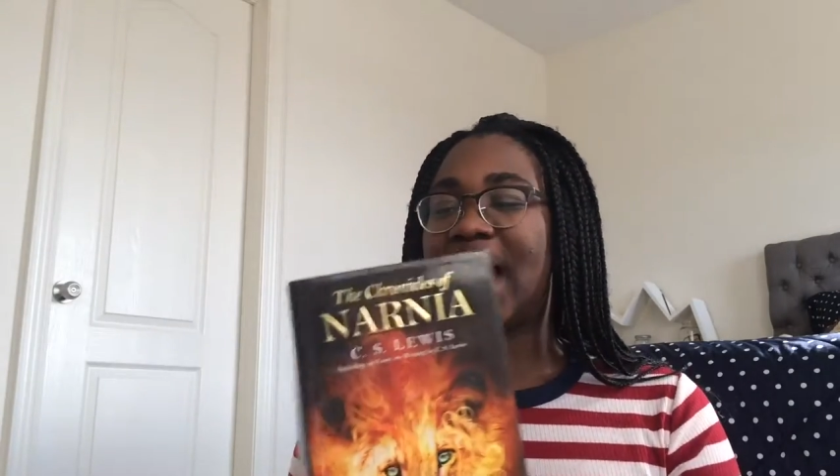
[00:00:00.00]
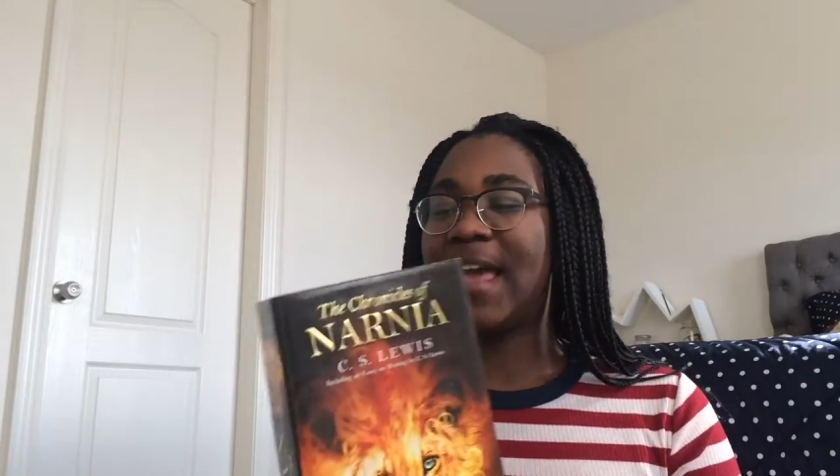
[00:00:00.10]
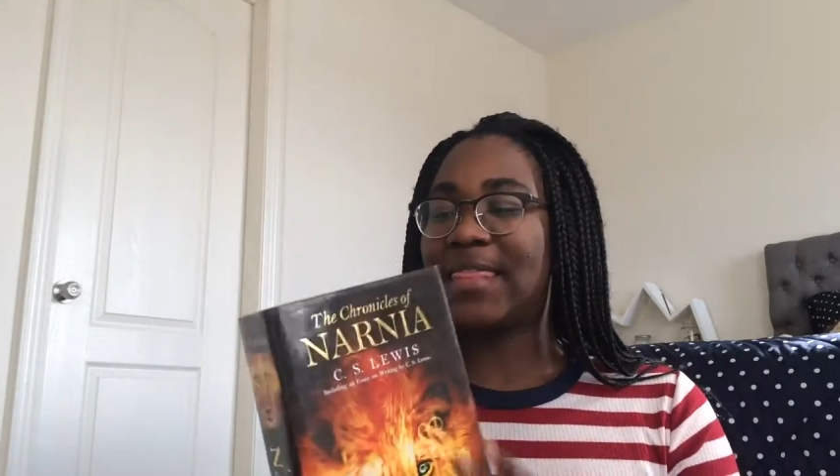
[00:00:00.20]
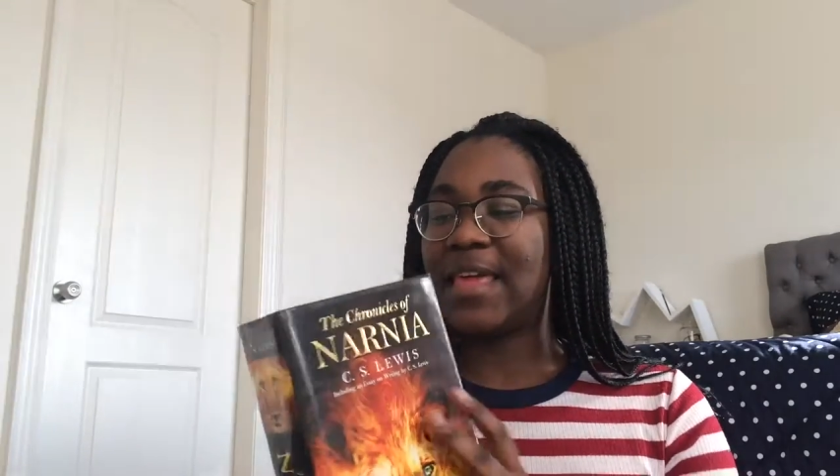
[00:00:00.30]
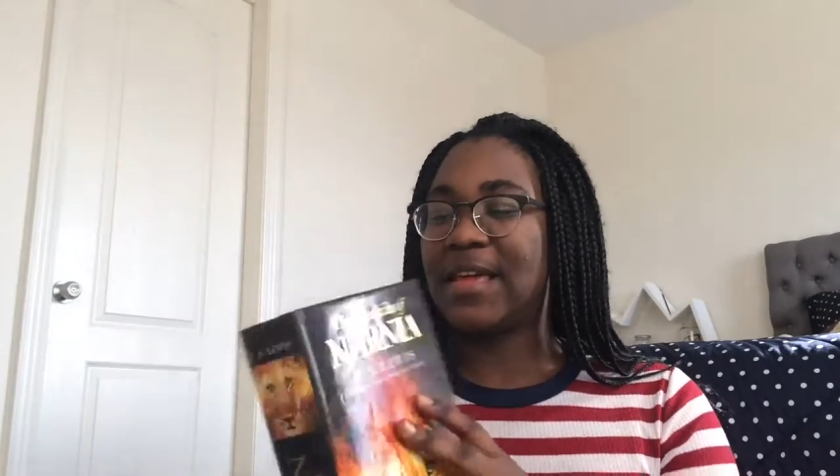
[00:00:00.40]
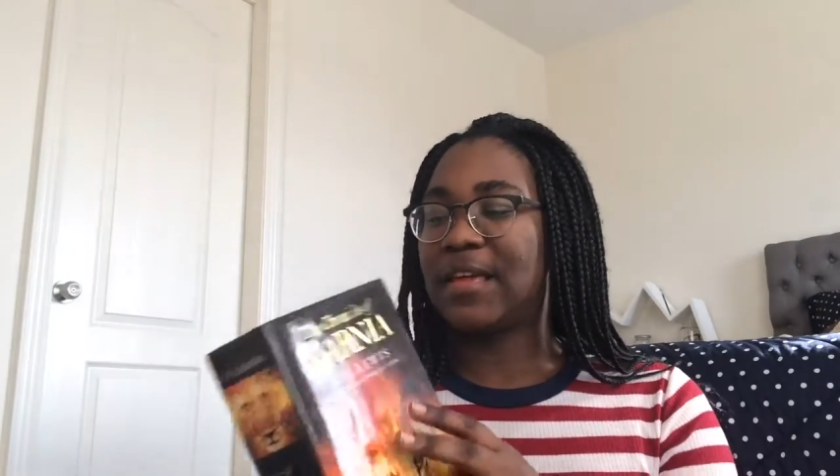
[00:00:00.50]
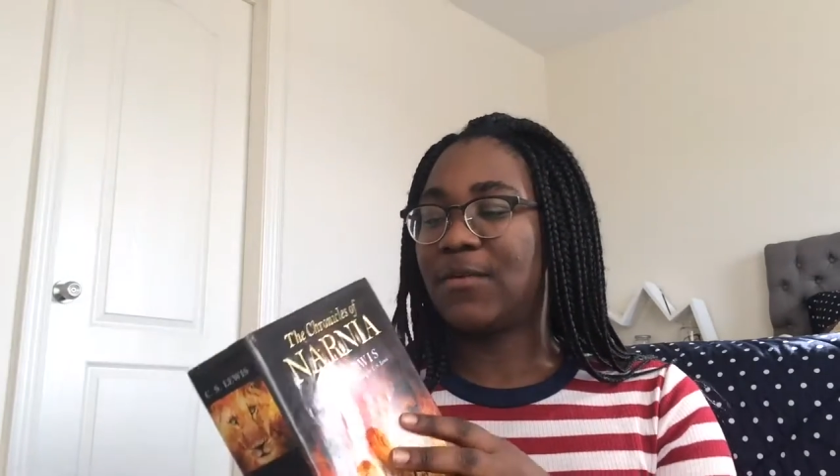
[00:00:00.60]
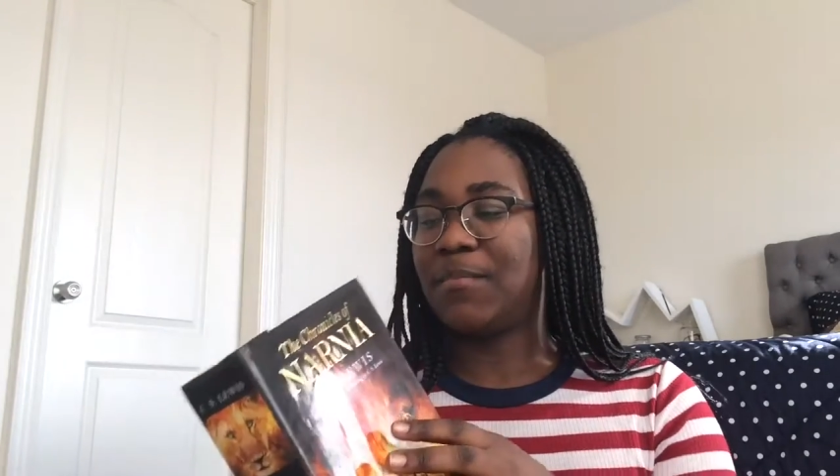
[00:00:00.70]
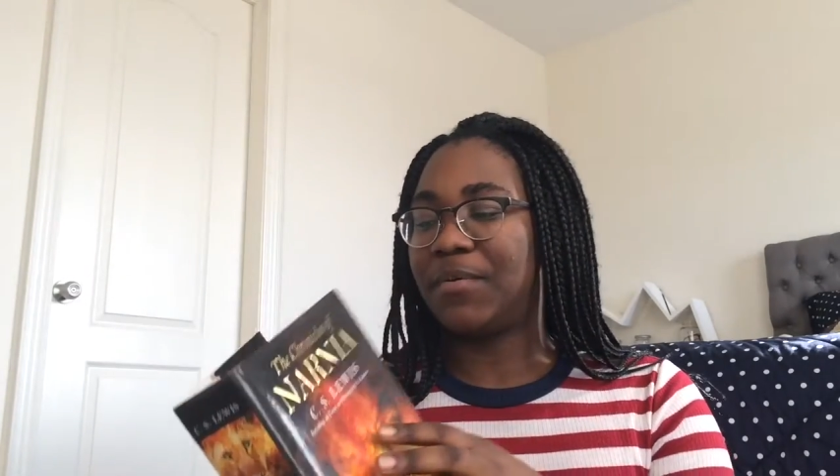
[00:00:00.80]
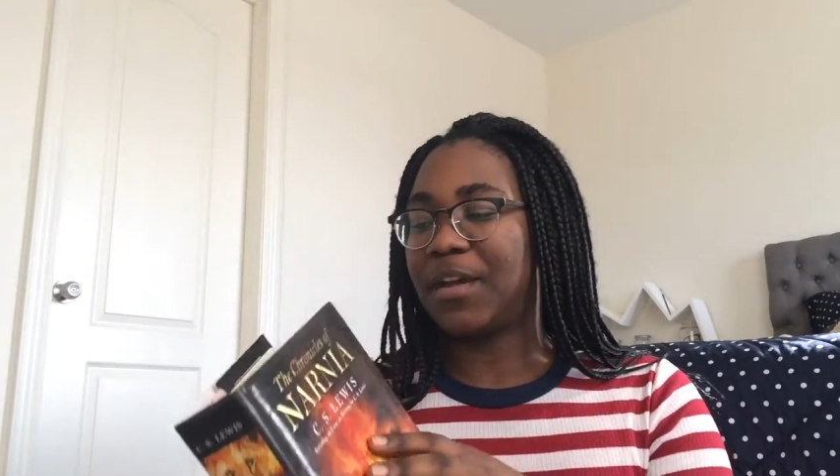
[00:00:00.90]
I think,
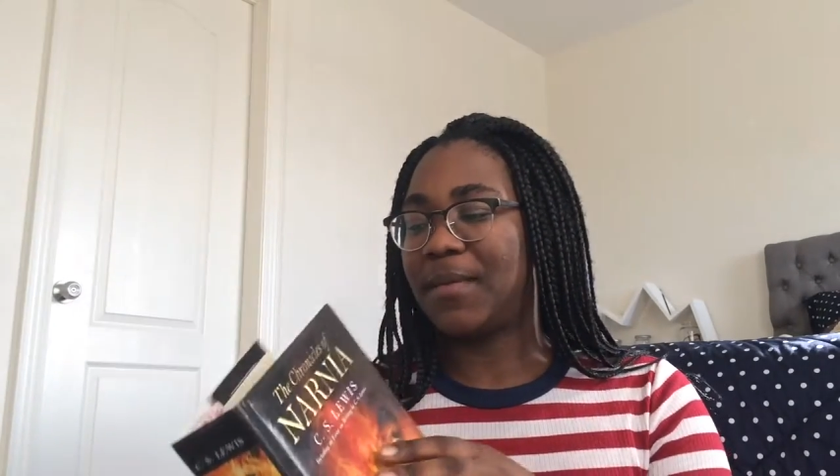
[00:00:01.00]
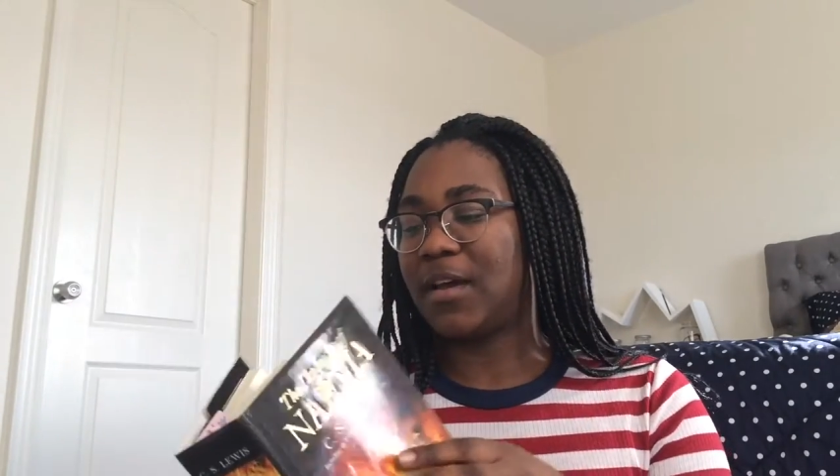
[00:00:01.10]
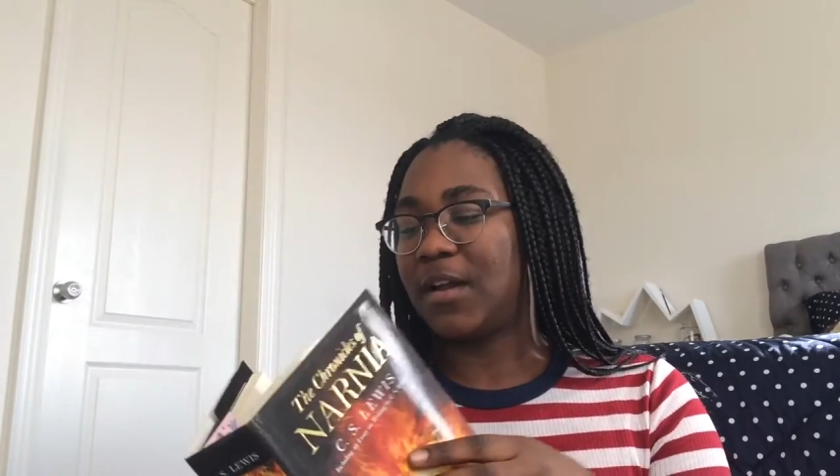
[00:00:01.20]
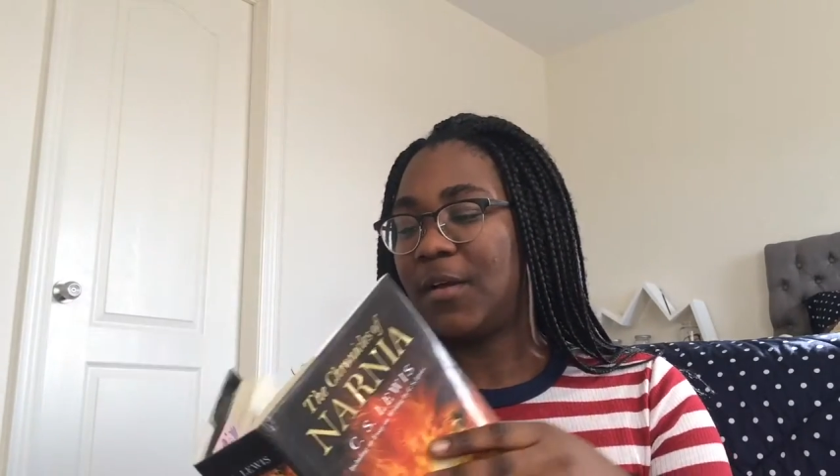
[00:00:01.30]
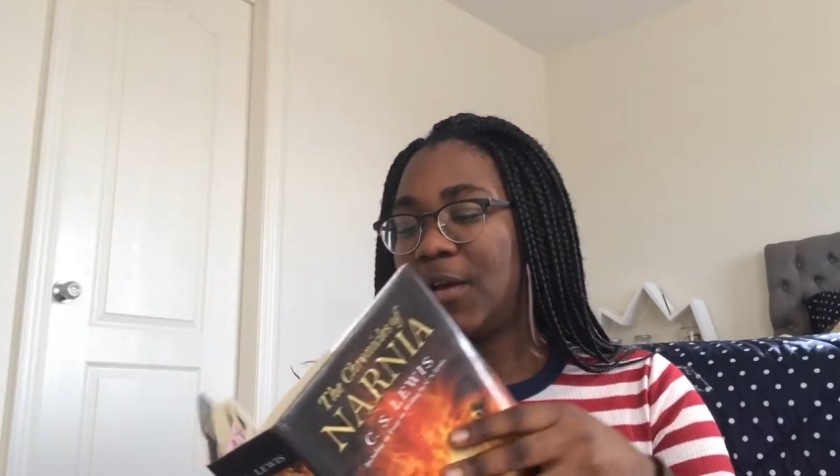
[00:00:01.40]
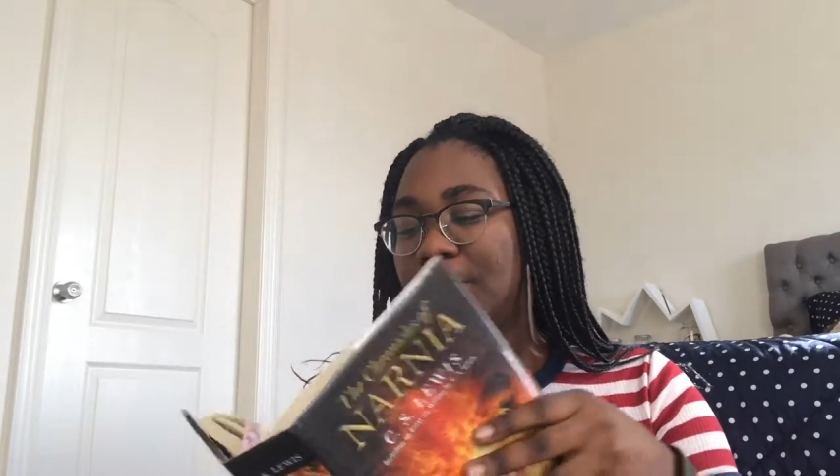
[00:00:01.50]
what book am I on?